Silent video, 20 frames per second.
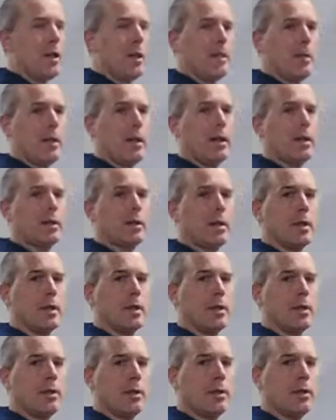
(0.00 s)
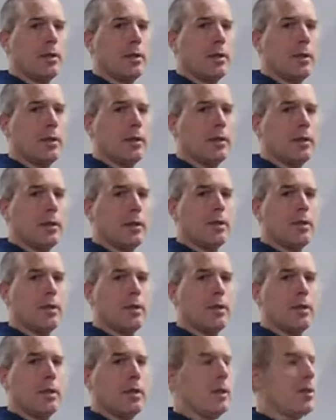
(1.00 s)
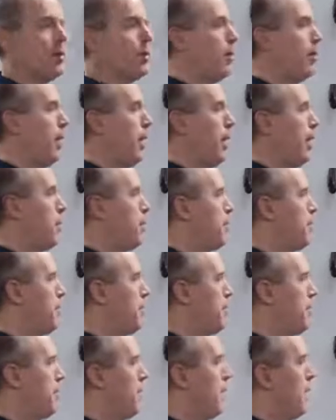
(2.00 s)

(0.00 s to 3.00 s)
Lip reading: same thing, it's still gonna spray.